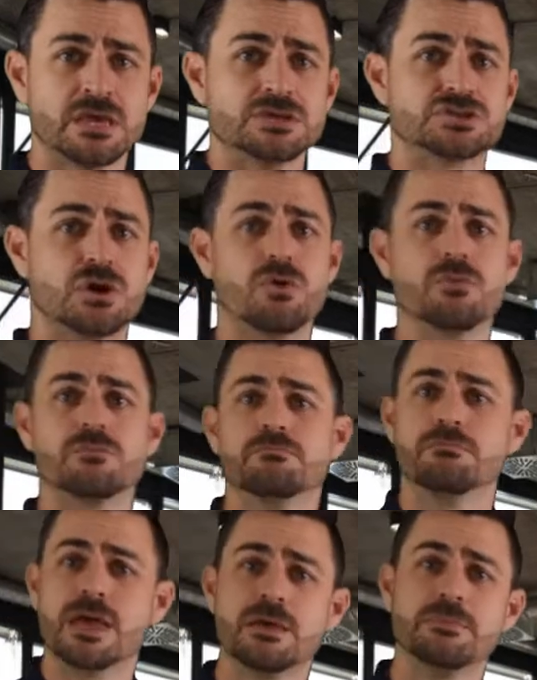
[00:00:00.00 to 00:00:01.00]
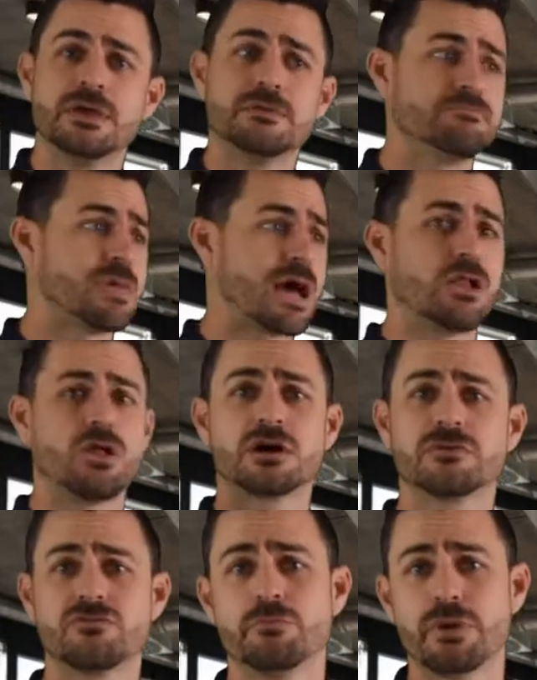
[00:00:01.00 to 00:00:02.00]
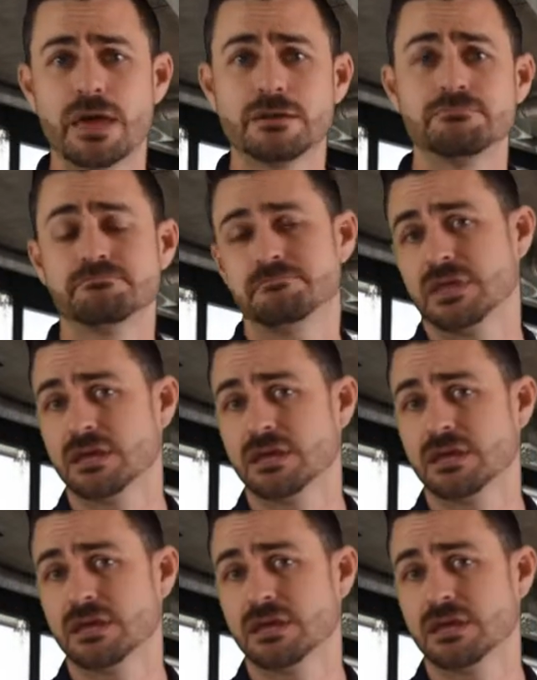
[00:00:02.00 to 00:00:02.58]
So maybe, how long have you been?